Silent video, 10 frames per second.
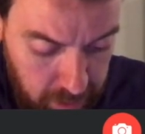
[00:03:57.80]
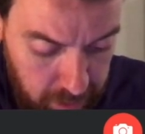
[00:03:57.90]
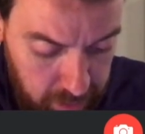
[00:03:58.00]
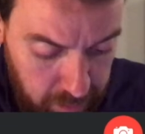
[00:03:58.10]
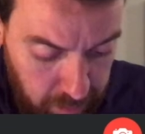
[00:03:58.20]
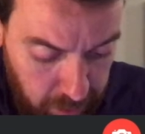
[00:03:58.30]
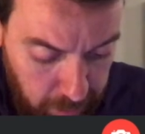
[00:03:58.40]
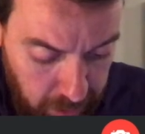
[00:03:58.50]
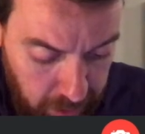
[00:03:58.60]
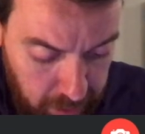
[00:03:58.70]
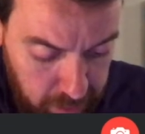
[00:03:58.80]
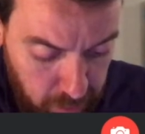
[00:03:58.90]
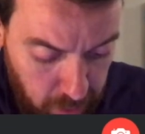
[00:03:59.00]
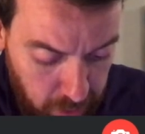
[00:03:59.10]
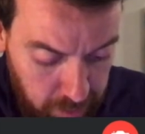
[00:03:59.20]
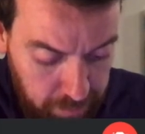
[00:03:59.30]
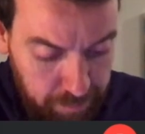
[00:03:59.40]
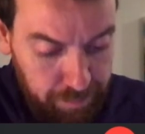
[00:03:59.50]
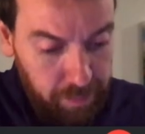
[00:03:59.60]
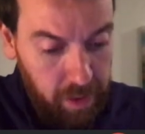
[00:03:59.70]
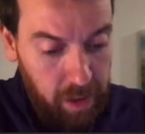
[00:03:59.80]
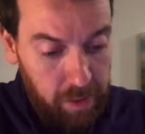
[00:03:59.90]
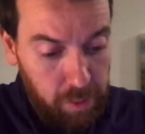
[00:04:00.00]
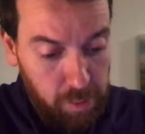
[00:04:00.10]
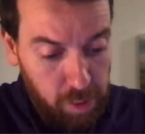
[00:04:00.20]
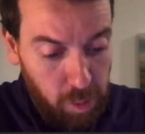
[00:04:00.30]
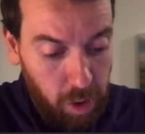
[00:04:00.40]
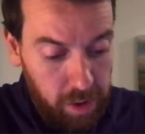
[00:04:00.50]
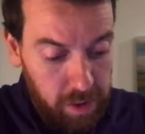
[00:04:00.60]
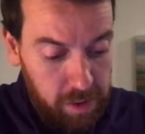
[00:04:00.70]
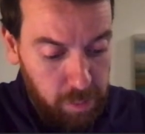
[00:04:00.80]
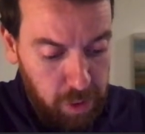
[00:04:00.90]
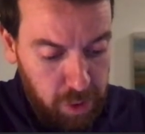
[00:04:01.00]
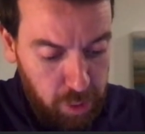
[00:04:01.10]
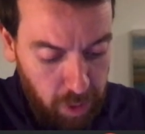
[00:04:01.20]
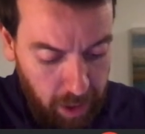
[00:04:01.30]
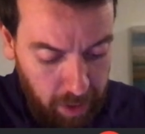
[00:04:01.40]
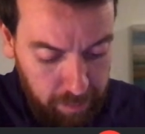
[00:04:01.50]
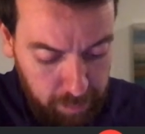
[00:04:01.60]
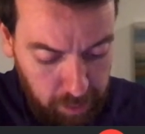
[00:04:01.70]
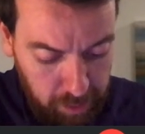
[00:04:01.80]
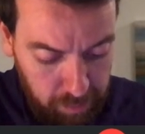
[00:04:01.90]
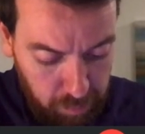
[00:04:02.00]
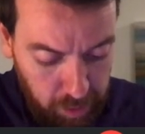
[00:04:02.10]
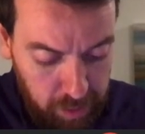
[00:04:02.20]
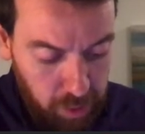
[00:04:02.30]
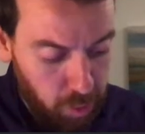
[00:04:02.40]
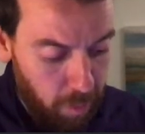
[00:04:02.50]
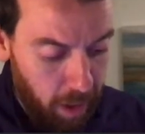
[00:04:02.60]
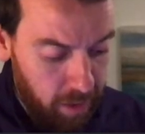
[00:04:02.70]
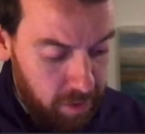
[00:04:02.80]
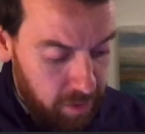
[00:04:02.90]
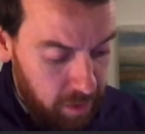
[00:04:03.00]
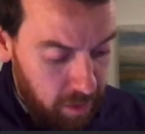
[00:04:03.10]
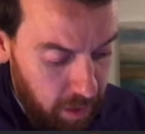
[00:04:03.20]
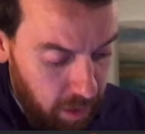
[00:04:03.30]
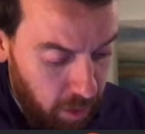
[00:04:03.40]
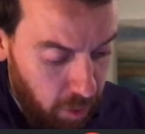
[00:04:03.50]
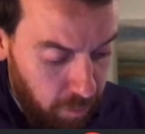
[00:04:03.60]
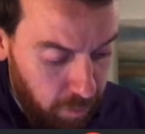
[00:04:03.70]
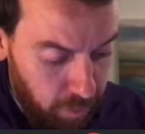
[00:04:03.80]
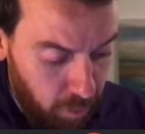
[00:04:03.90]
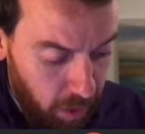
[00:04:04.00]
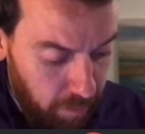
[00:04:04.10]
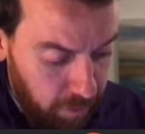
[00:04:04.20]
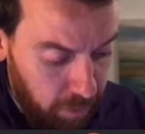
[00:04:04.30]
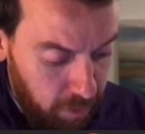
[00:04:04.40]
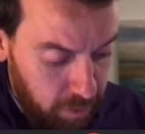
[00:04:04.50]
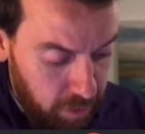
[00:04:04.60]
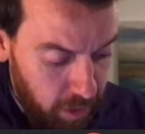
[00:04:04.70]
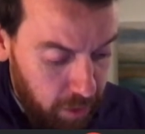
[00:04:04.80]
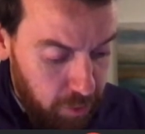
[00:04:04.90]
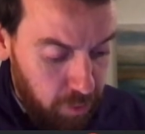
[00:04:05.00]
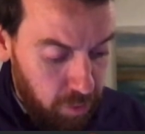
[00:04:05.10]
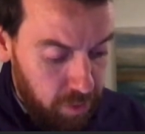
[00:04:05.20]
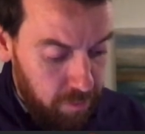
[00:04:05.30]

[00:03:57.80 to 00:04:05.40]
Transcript: divided by a squared, and those are quantities that we do have. We can read the u max off of the graph here. It's 10 joules.